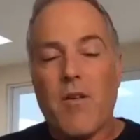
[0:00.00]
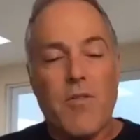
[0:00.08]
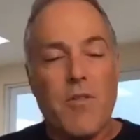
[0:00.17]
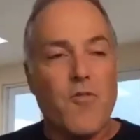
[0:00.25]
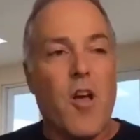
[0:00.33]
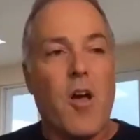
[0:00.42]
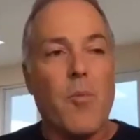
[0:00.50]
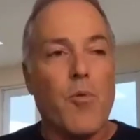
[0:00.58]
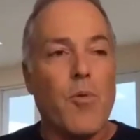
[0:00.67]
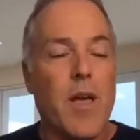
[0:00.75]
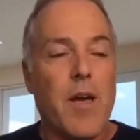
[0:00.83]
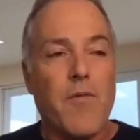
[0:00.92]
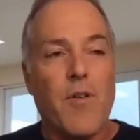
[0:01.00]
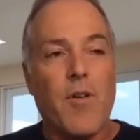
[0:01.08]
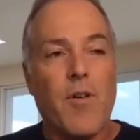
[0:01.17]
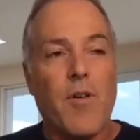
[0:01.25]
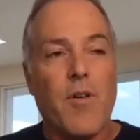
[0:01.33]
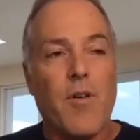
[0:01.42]
their job or
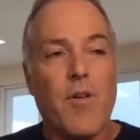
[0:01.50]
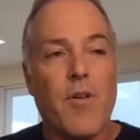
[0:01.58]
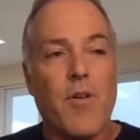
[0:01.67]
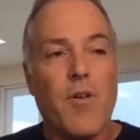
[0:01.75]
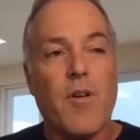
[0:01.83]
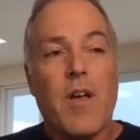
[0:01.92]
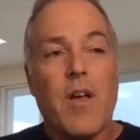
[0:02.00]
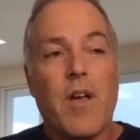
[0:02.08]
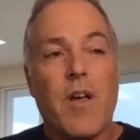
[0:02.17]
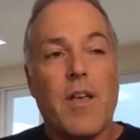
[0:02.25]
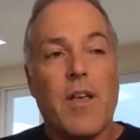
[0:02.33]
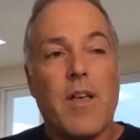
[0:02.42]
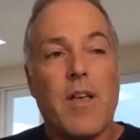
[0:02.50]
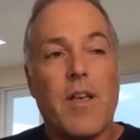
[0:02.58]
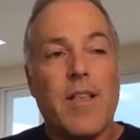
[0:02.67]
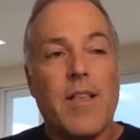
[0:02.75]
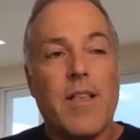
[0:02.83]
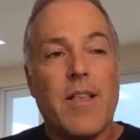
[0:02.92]
whatever,
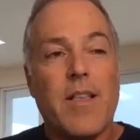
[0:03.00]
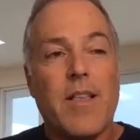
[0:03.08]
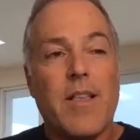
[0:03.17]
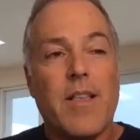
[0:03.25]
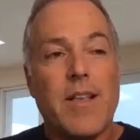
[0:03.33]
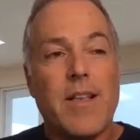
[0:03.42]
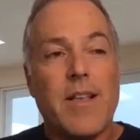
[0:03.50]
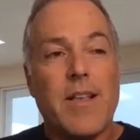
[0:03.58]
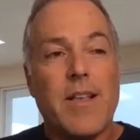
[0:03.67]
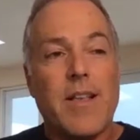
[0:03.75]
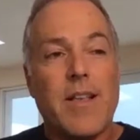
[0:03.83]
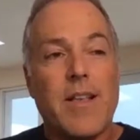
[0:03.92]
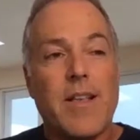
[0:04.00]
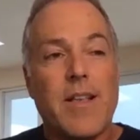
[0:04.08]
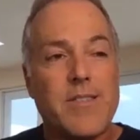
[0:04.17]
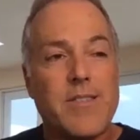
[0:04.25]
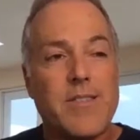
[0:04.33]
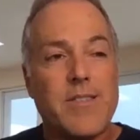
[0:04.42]
they
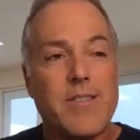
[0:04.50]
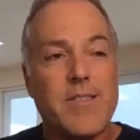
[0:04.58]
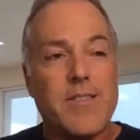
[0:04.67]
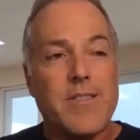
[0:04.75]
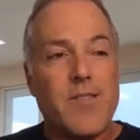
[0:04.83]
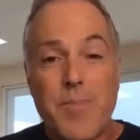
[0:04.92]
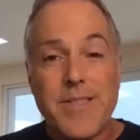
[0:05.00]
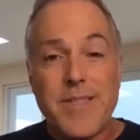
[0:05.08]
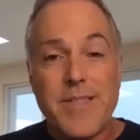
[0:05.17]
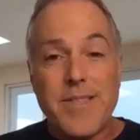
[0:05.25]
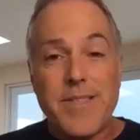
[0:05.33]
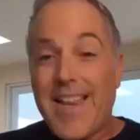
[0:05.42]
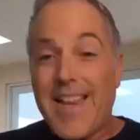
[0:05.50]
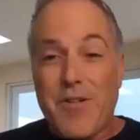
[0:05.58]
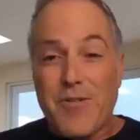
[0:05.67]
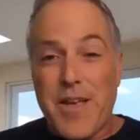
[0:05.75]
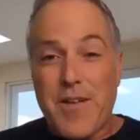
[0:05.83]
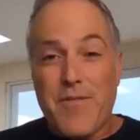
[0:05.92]
start a
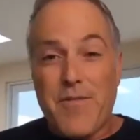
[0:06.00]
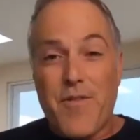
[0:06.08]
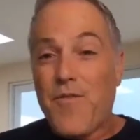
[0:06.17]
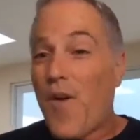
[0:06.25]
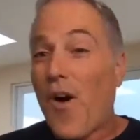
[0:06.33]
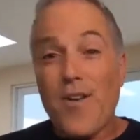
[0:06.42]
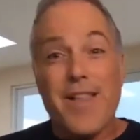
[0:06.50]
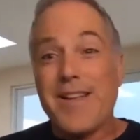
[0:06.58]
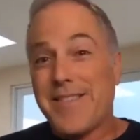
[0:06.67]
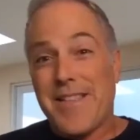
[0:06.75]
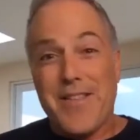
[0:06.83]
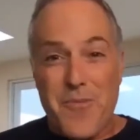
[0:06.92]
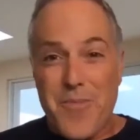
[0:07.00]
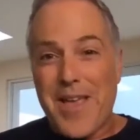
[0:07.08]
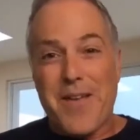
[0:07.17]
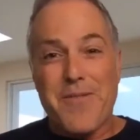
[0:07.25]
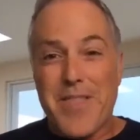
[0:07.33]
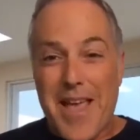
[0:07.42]
business, and they end up being
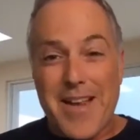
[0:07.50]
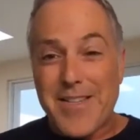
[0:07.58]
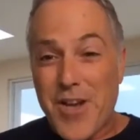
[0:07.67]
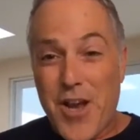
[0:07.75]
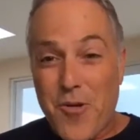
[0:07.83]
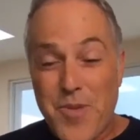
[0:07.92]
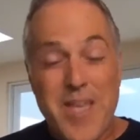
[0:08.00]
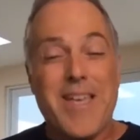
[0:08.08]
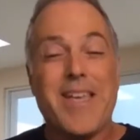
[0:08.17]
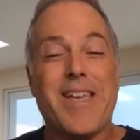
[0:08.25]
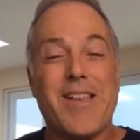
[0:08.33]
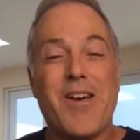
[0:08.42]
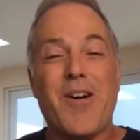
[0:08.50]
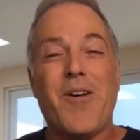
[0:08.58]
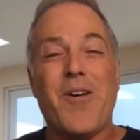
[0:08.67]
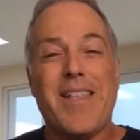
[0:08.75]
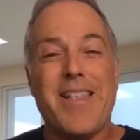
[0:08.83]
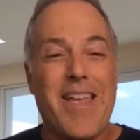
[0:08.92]
80 hours a week for far
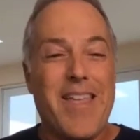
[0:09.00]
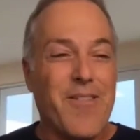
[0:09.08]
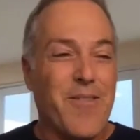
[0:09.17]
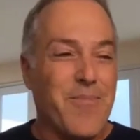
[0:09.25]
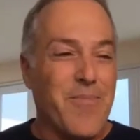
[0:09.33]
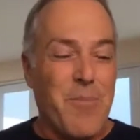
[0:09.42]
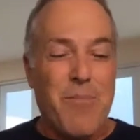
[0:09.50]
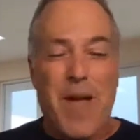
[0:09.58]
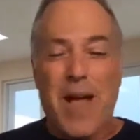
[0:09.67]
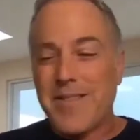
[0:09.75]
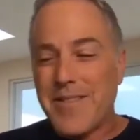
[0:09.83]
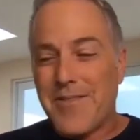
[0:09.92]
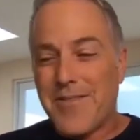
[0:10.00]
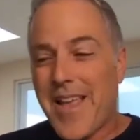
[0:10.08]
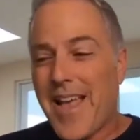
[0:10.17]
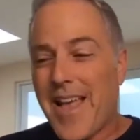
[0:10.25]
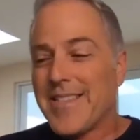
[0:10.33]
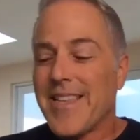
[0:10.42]
less than they were making when they had a job,
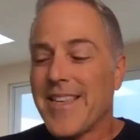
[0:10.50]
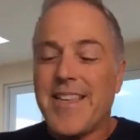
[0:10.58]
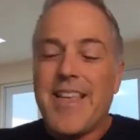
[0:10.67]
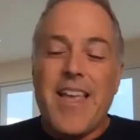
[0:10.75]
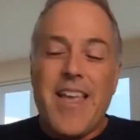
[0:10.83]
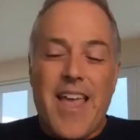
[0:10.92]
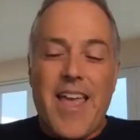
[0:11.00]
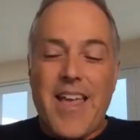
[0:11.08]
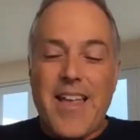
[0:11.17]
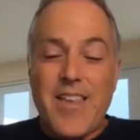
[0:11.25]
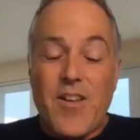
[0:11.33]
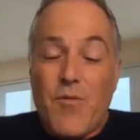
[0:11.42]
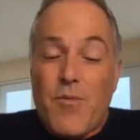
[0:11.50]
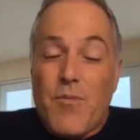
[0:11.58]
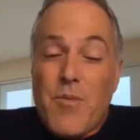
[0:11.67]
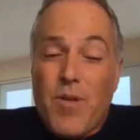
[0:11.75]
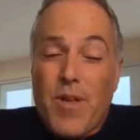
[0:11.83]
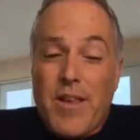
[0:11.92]
and they're bound to
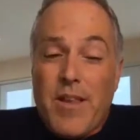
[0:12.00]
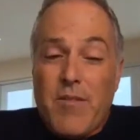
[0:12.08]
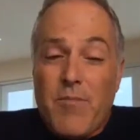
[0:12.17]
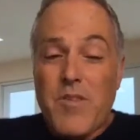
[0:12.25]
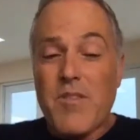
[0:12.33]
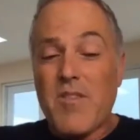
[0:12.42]
their desk. And